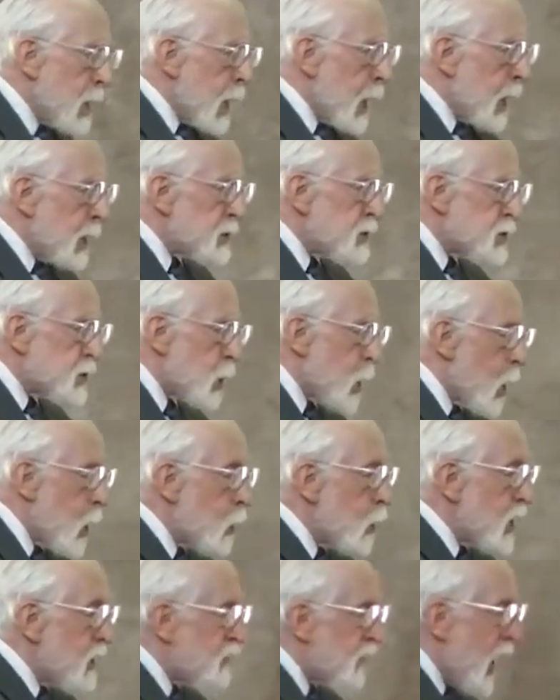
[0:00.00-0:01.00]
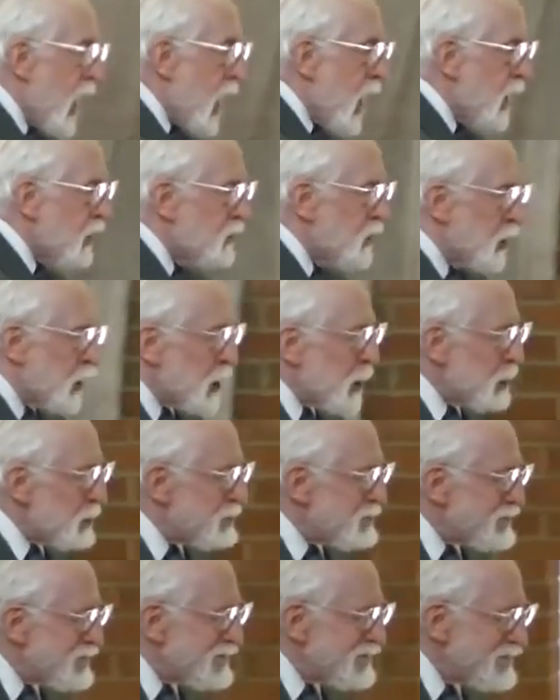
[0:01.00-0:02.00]
And so a revival
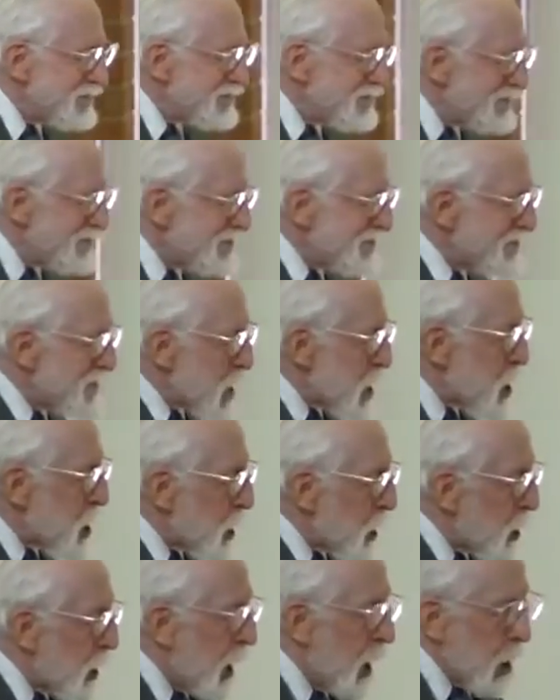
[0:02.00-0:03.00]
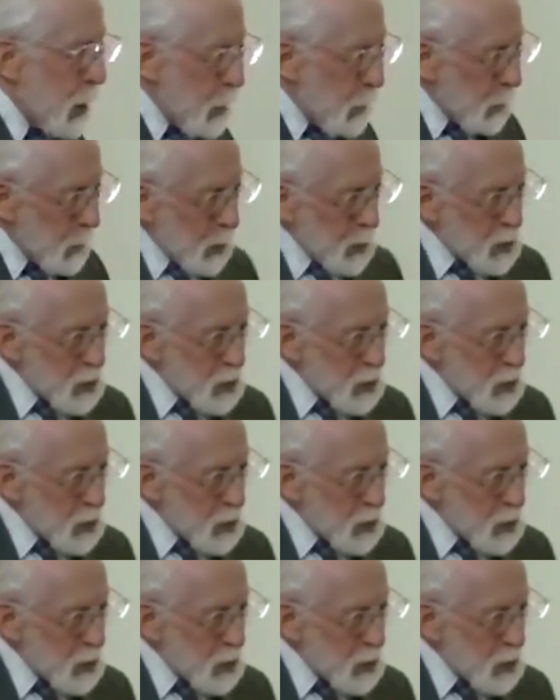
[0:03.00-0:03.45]
comes.